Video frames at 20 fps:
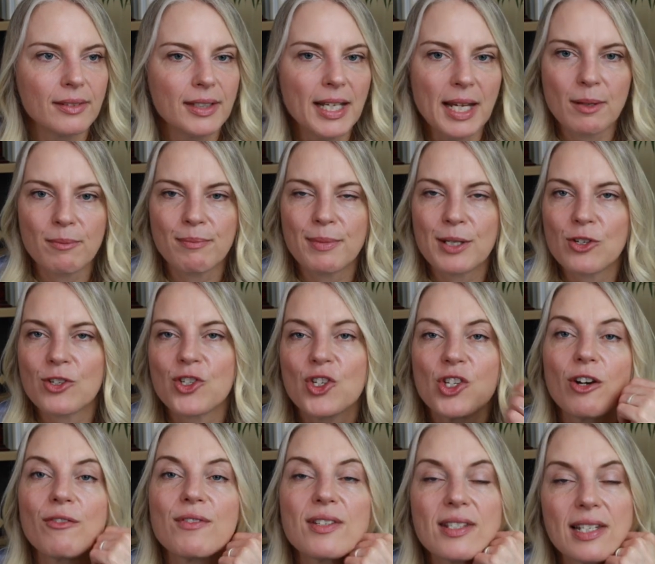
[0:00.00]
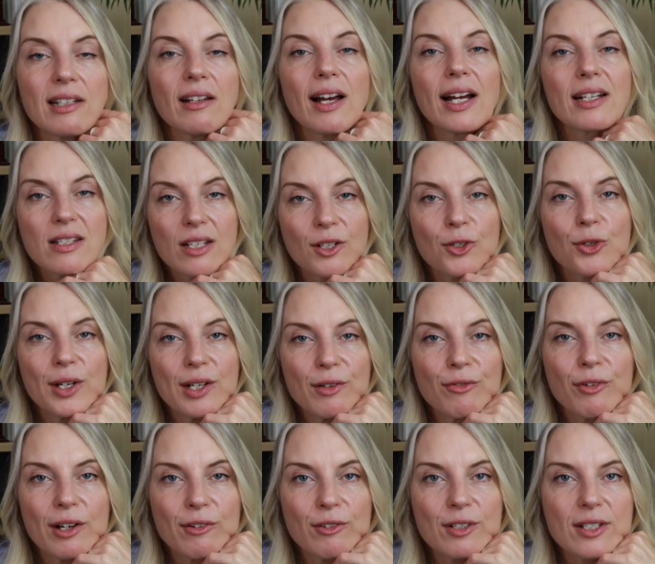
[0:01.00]
yeah, but she obviously likes the Creed
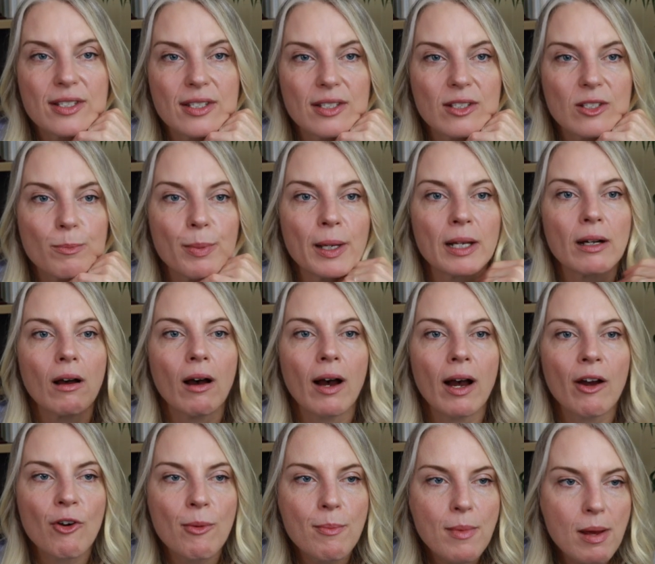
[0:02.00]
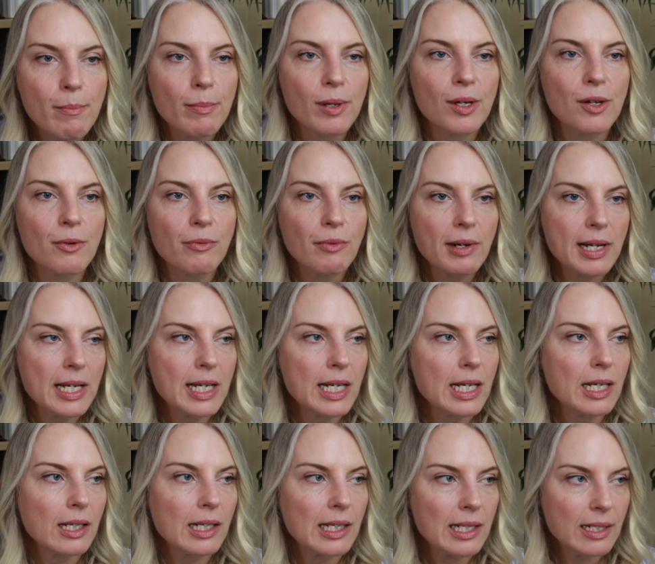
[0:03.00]
fragrances. But I remember
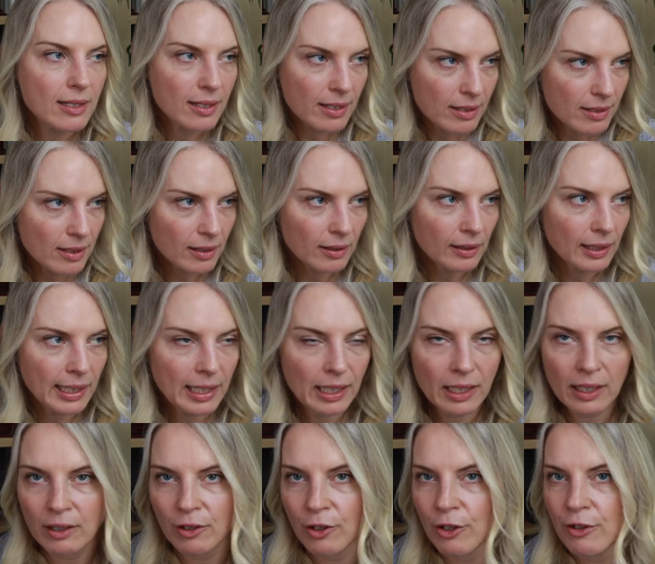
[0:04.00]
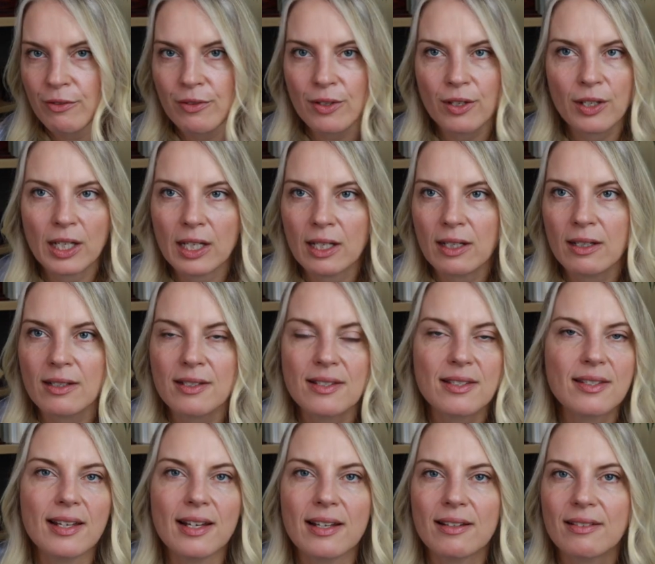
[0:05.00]
reading consistently over the years
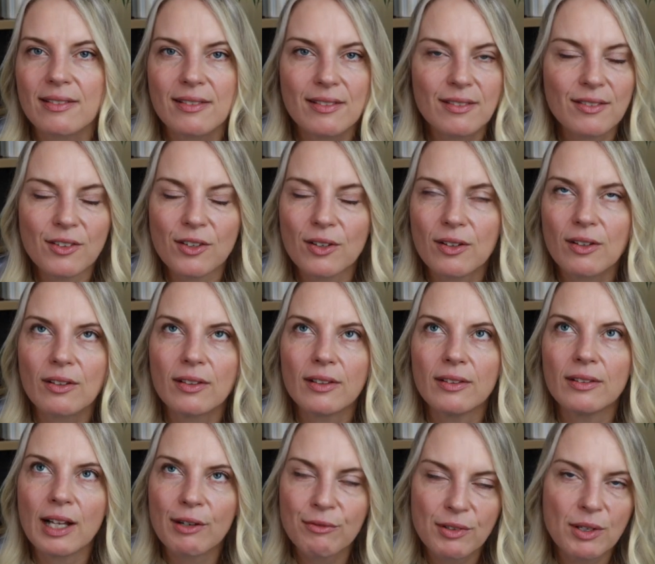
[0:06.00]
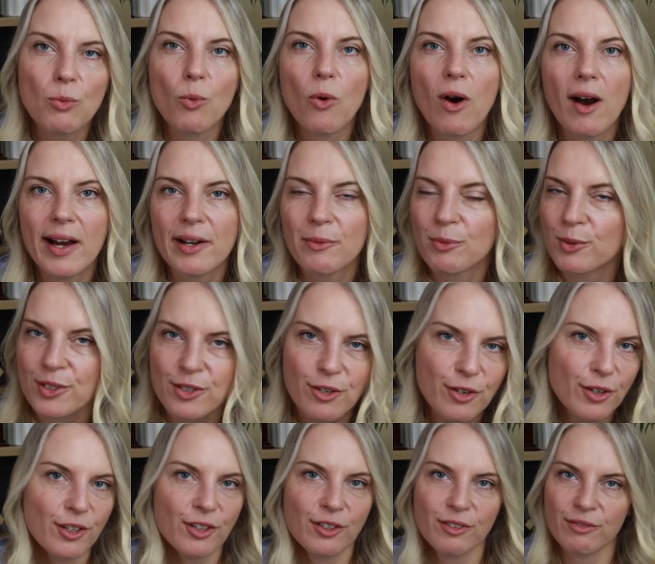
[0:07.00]
that Love in White was
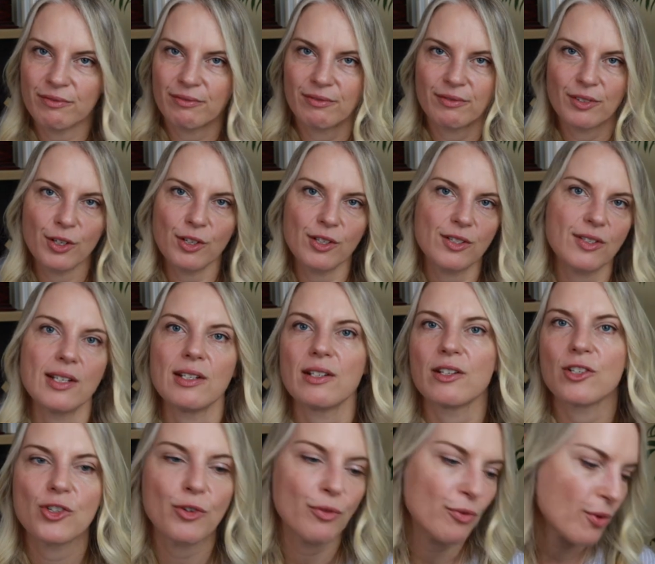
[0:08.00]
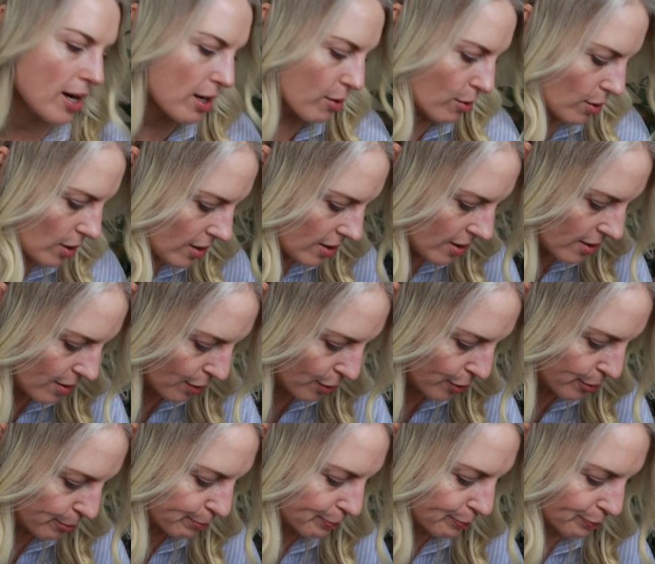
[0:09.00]
her, her signature fragrance.
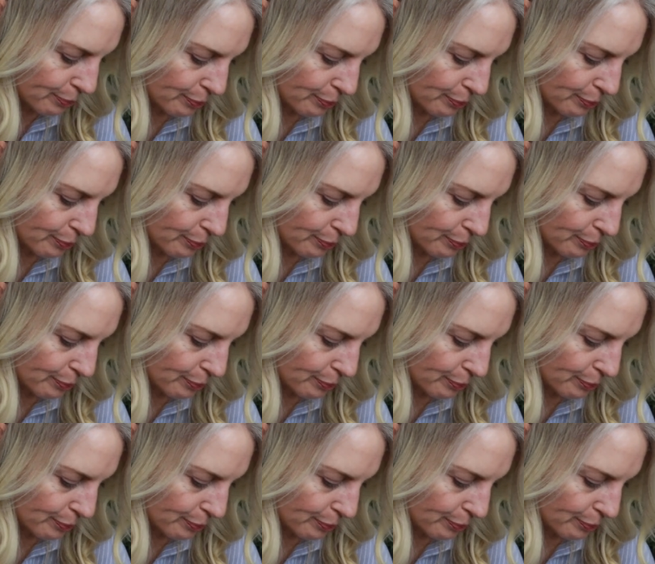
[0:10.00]
So